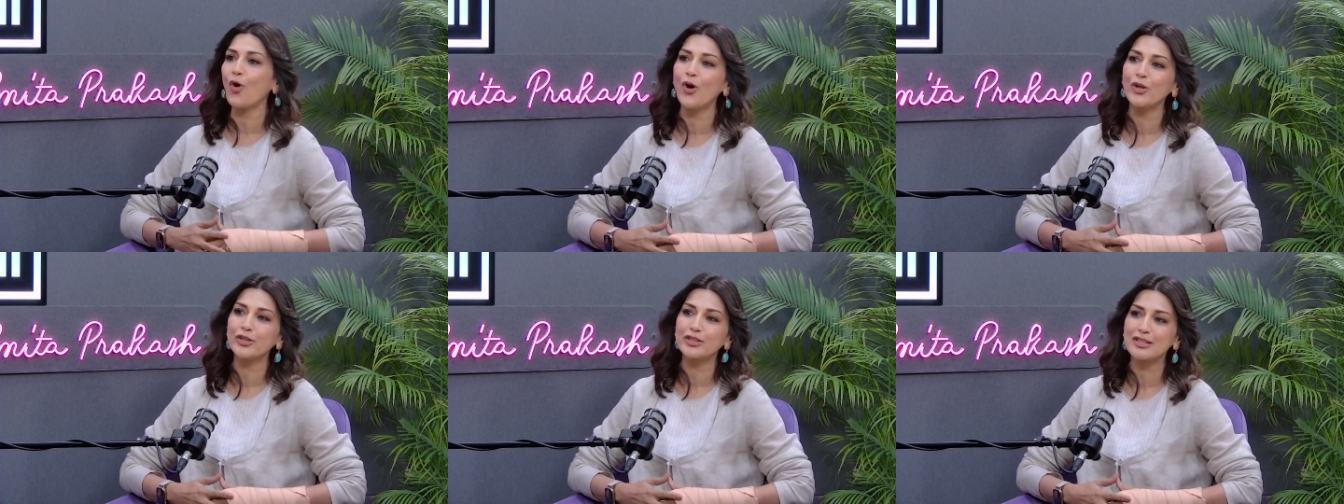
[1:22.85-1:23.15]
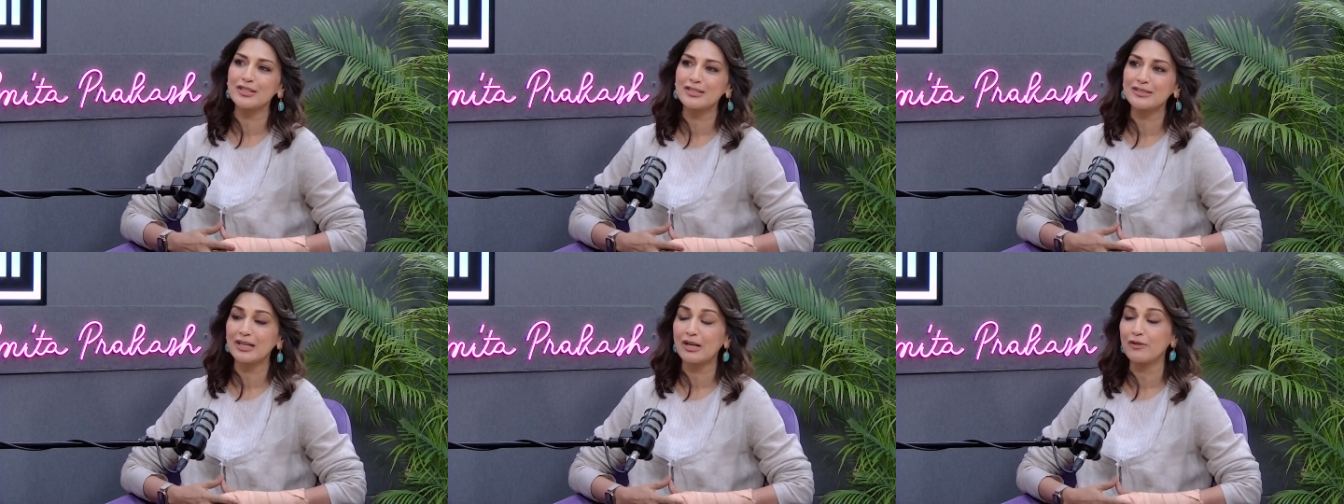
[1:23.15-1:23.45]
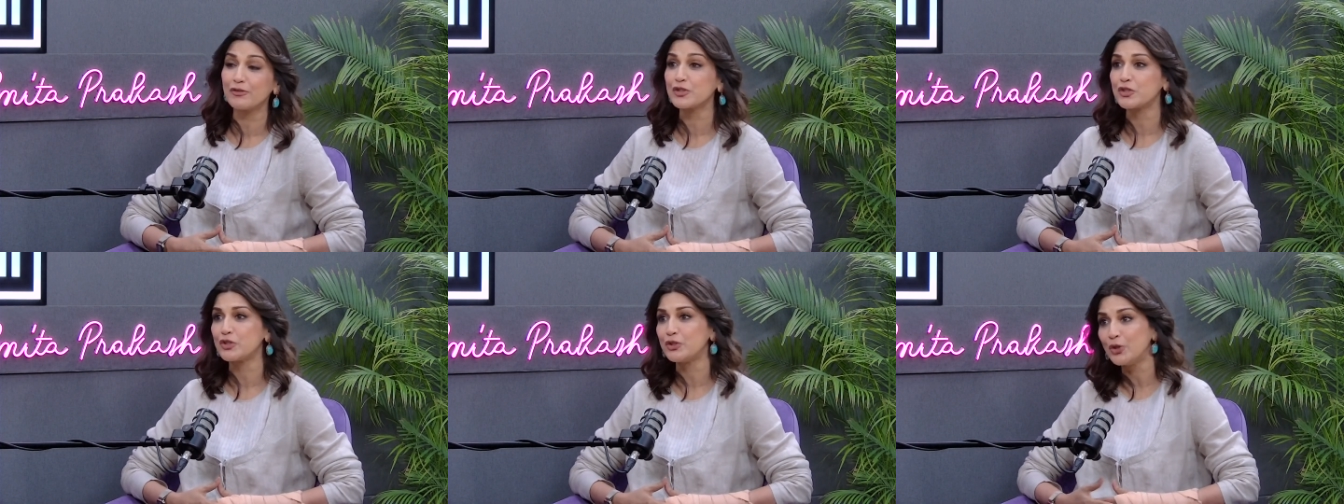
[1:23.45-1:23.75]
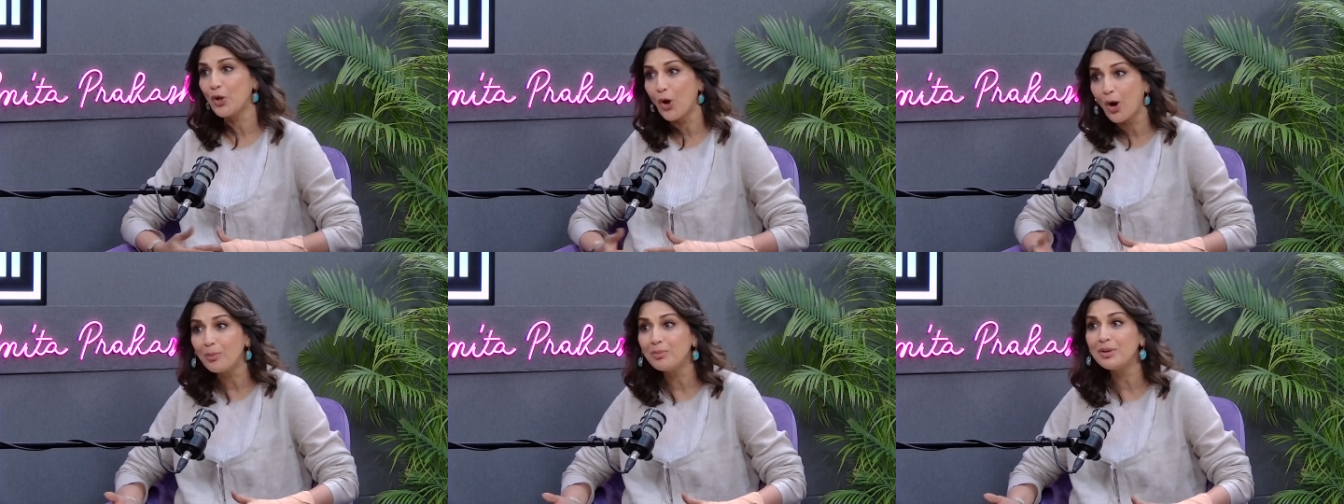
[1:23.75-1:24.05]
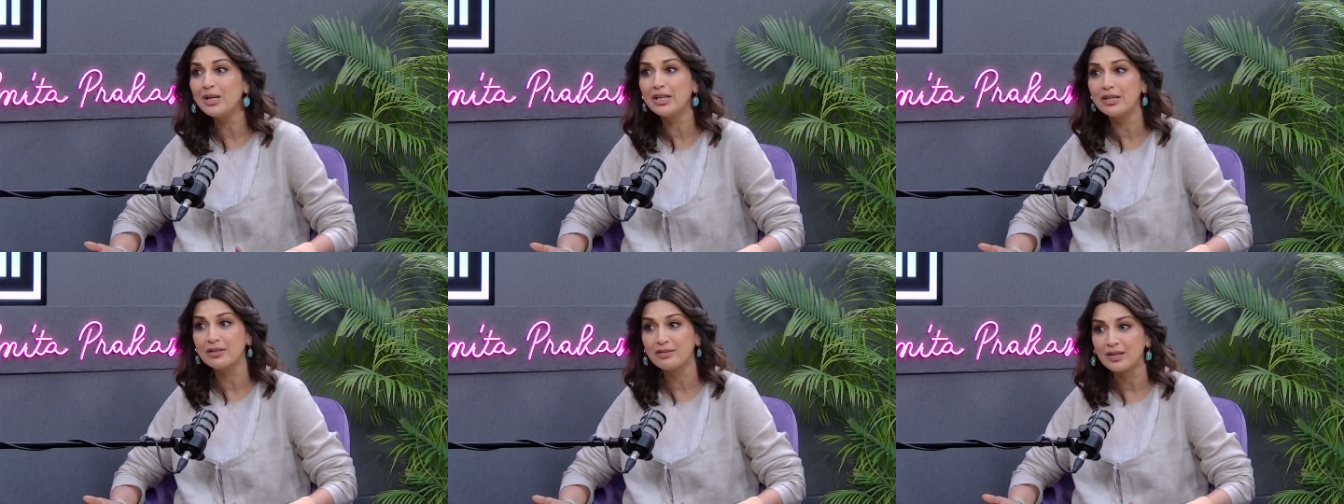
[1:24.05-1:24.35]
authors that I was
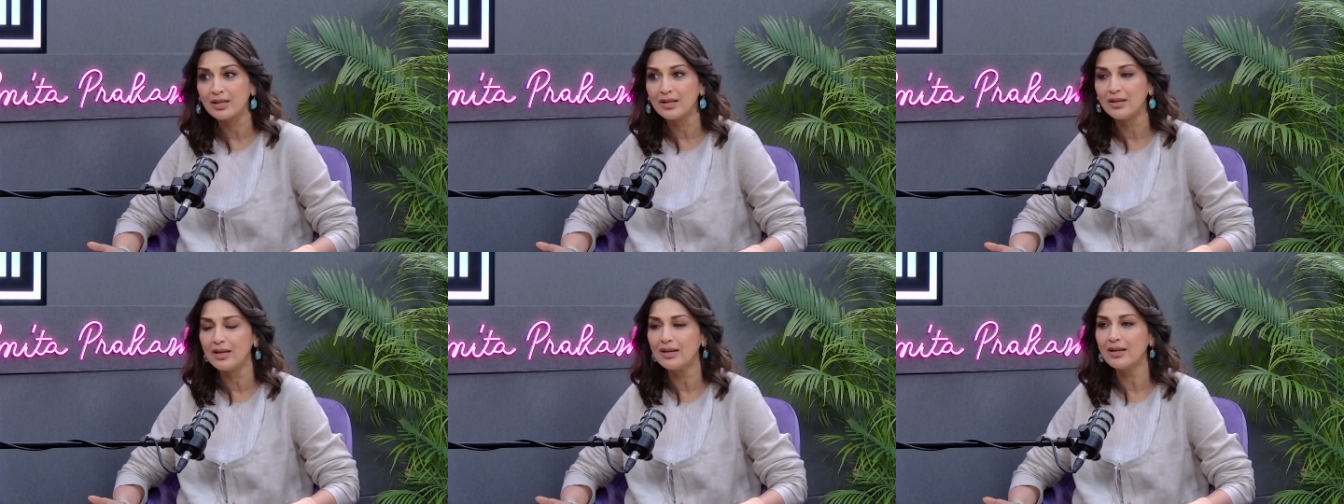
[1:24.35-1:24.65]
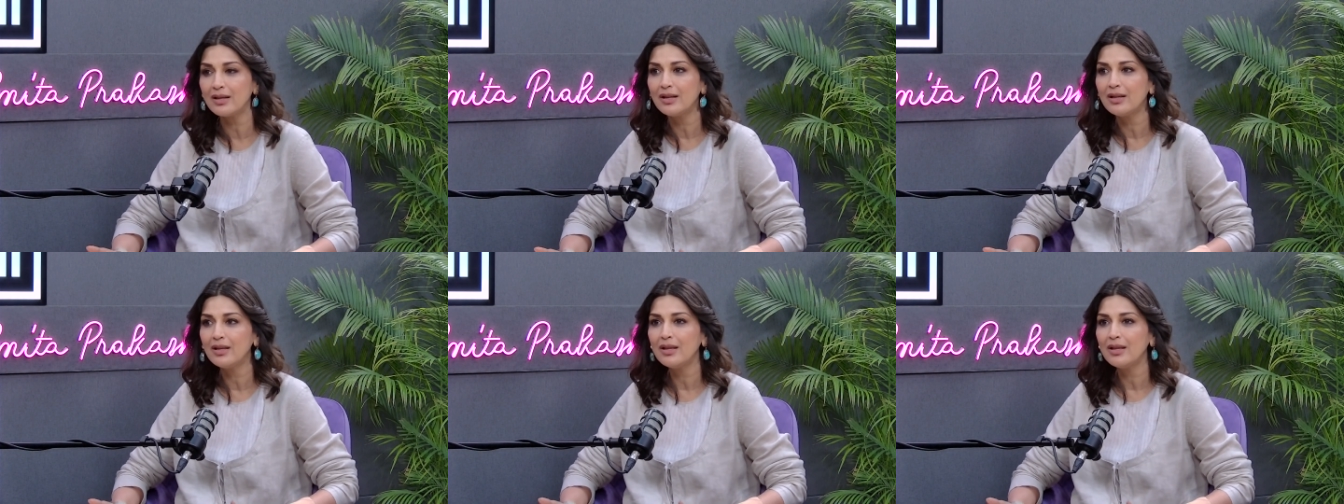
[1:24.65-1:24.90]
normally reading,